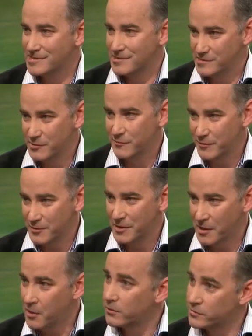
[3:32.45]
So two very
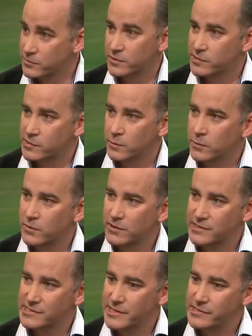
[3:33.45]
old and traditional
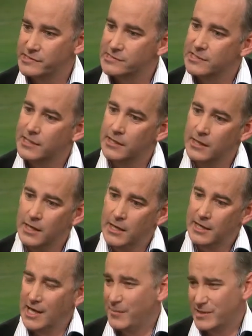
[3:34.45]
organisations that are
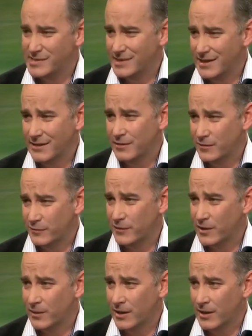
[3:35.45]
coming together to
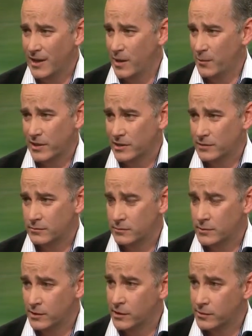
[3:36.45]
figure out how we can,
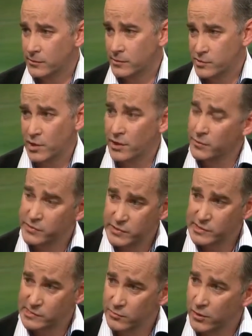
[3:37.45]
you know, try to
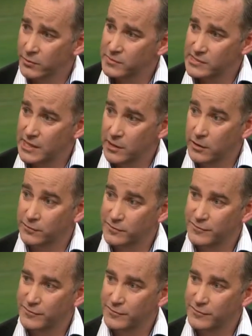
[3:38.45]
address the problems that golf's